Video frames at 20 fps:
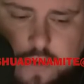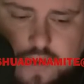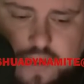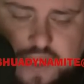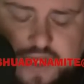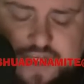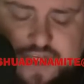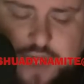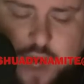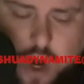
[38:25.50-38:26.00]

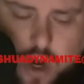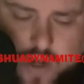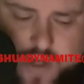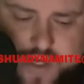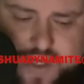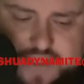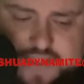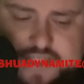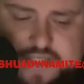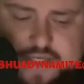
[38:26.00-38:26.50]
The
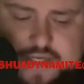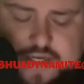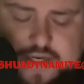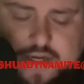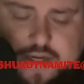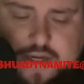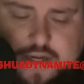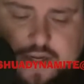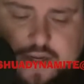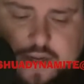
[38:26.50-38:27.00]
darkest
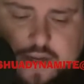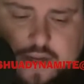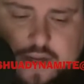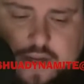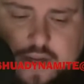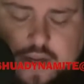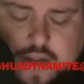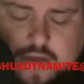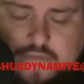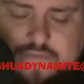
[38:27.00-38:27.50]

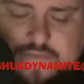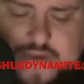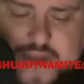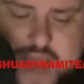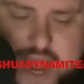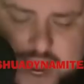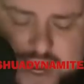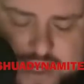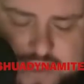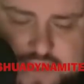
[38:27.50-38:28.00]
of
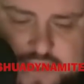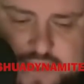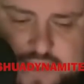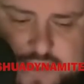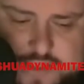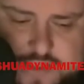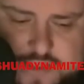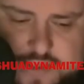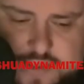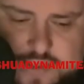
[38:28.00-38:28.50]

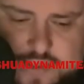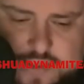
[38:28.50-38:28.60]
nights